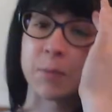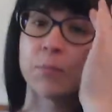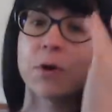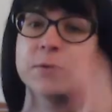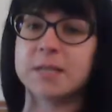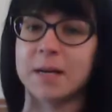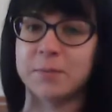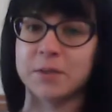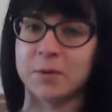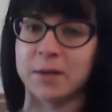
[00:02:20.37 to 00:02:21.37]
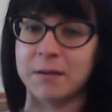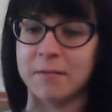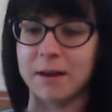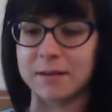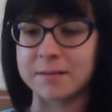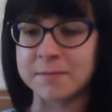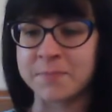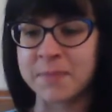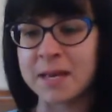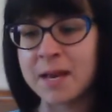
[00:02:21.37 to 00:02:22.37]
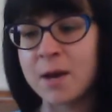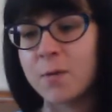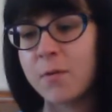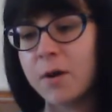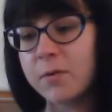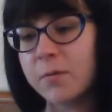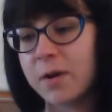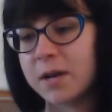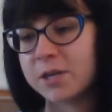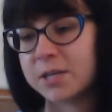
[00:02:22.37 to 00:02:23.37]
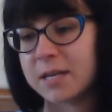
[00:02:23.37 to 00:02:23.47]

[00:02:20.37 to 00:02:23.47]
Pro tip, don't eat rocks. While we watched,